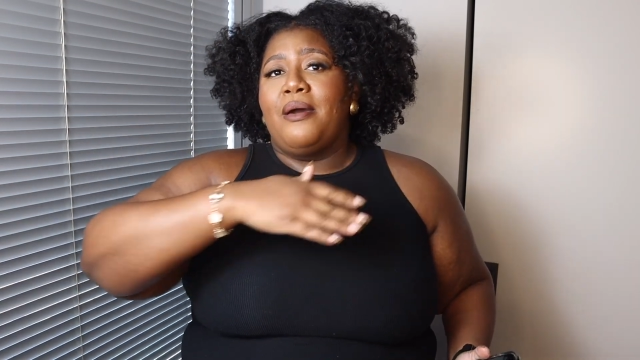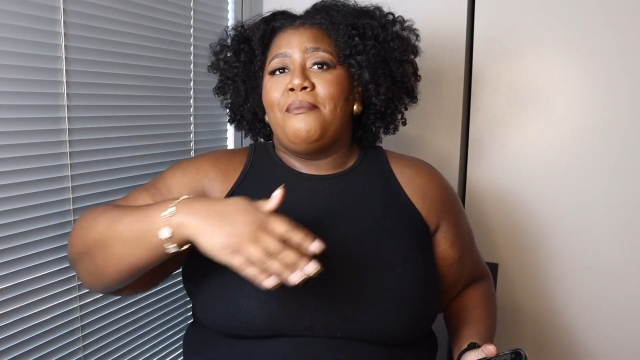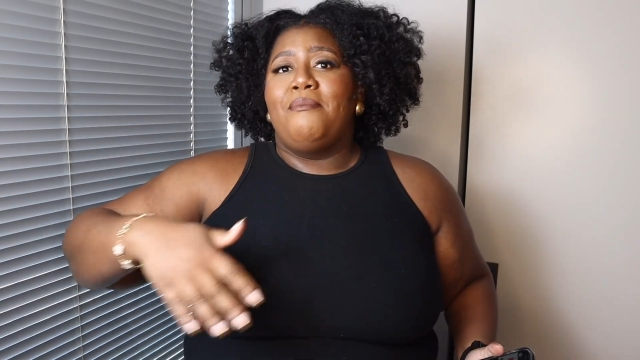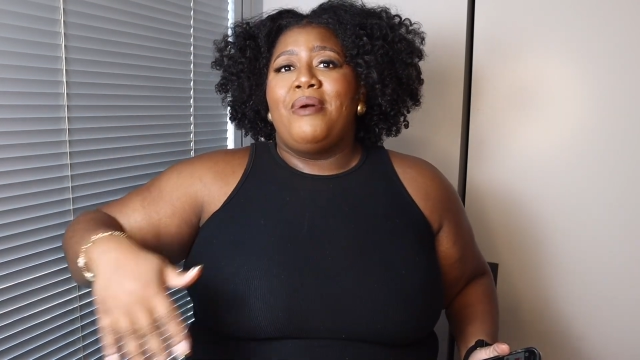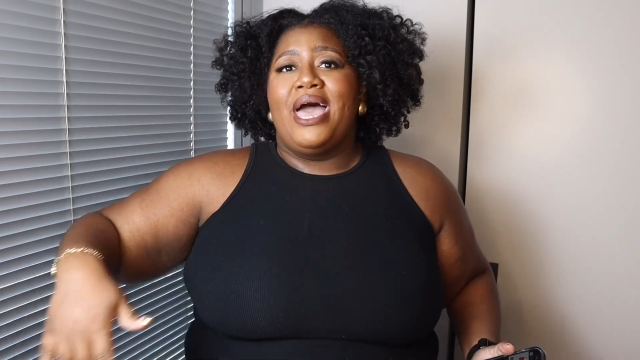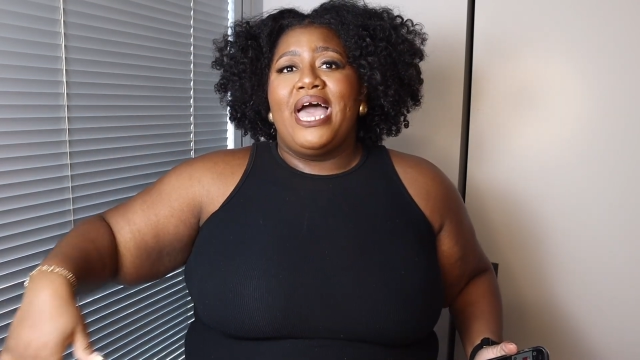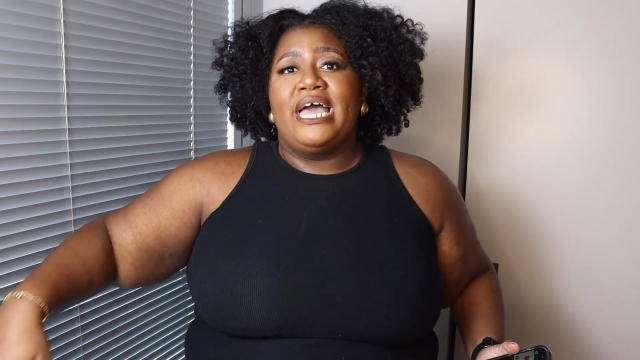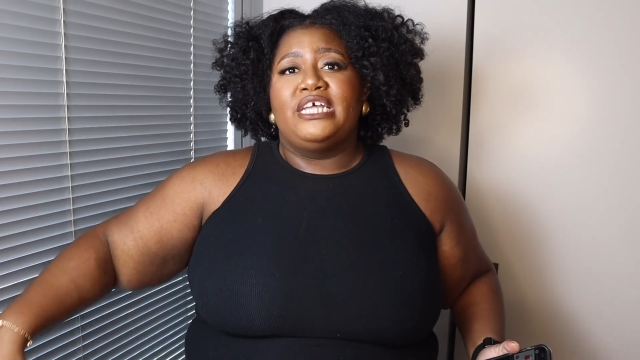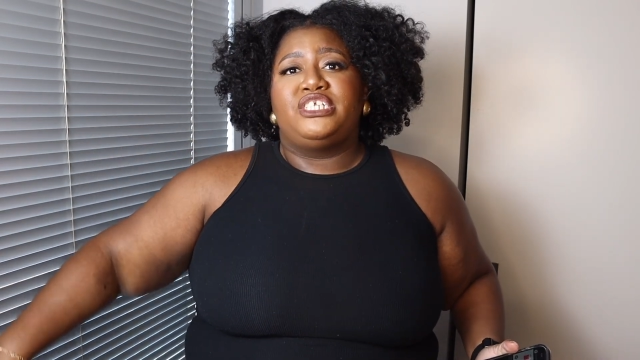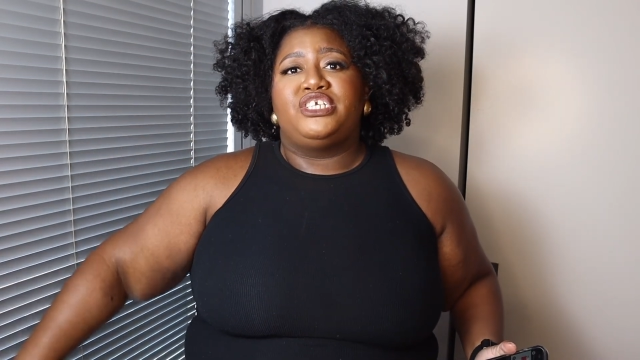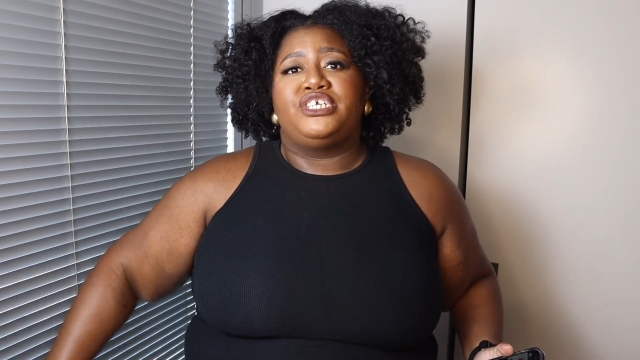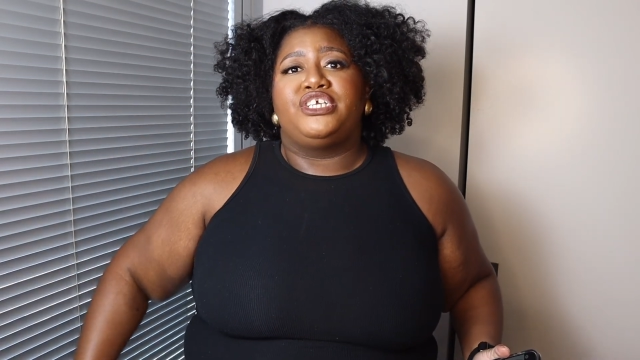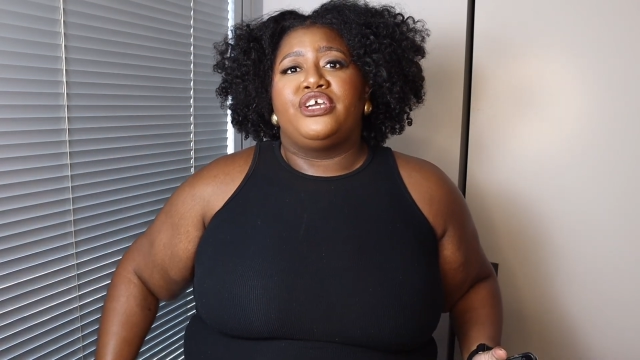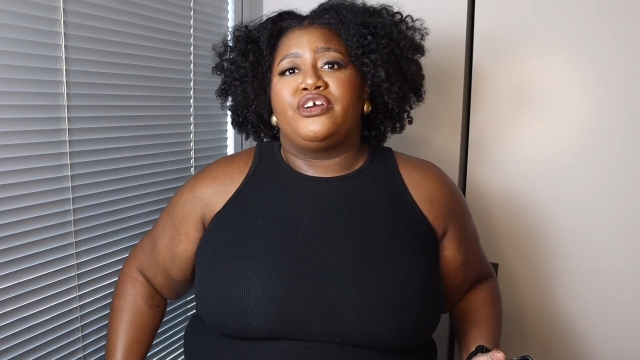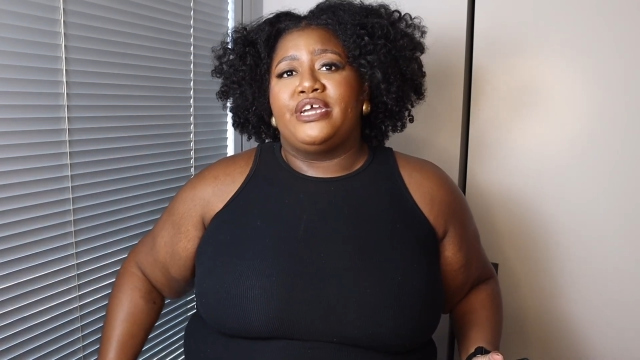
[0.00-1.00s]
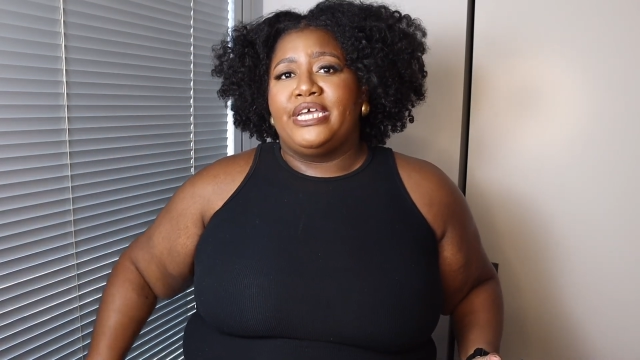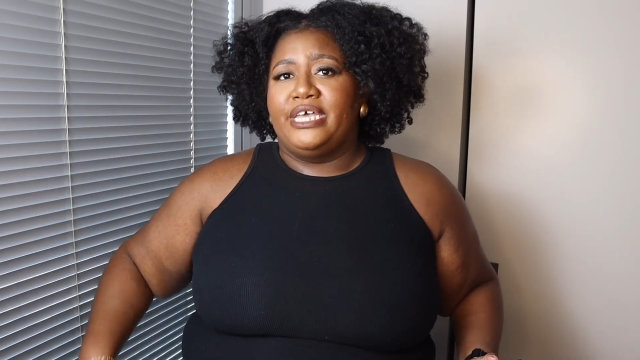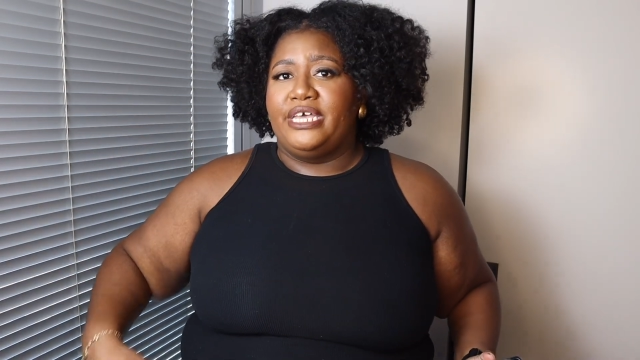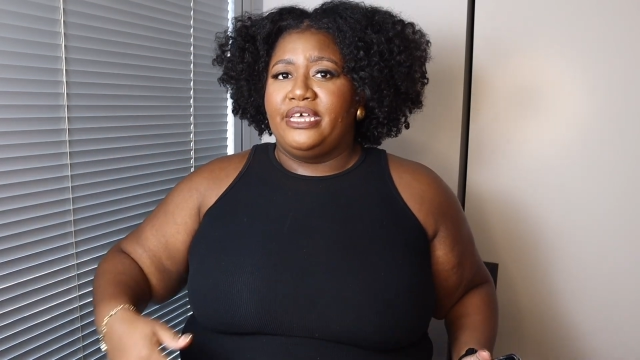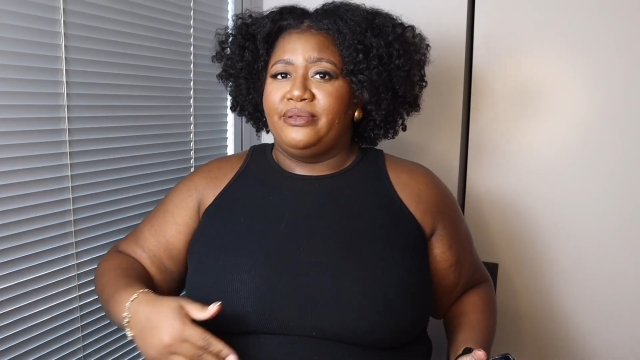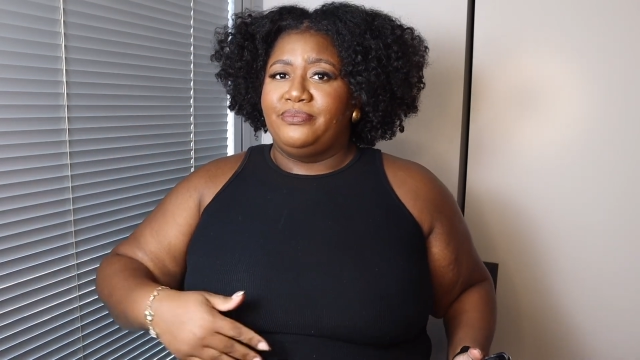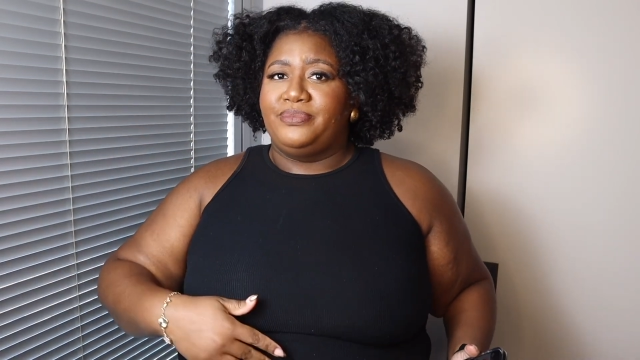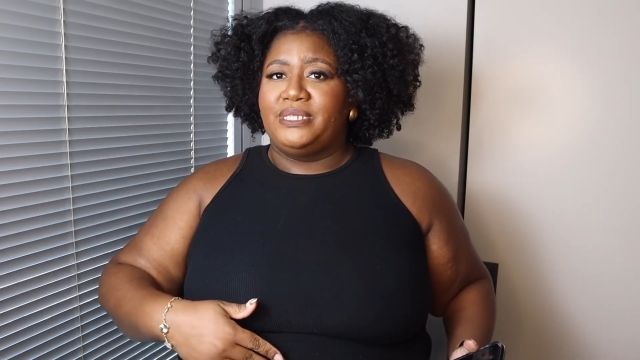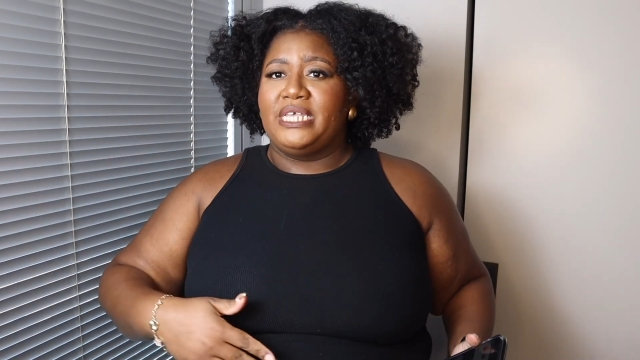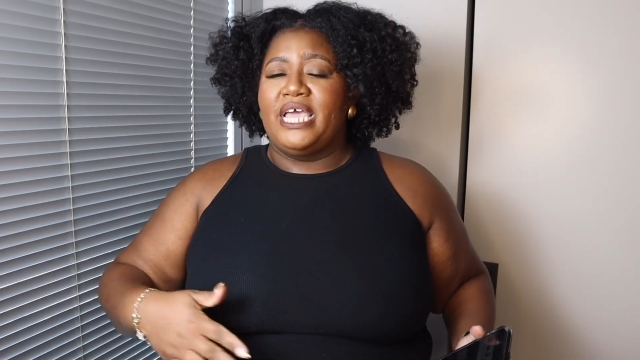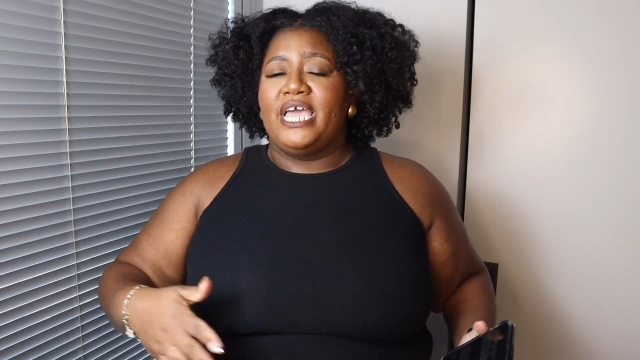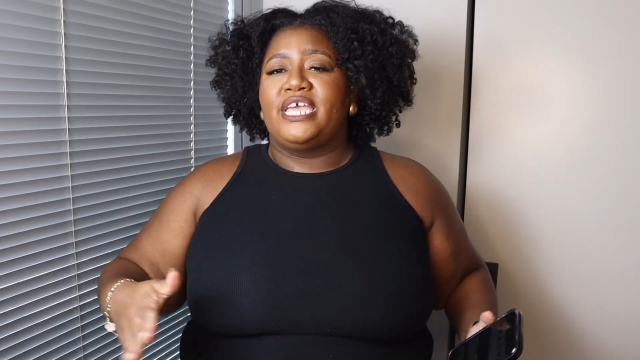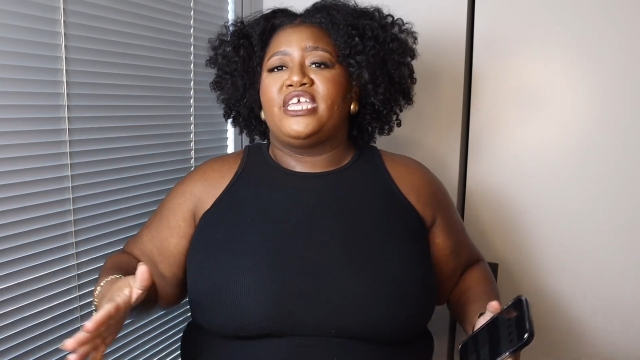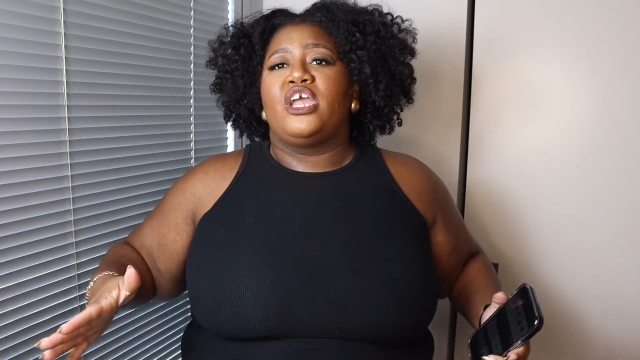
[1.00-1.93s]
match your hips and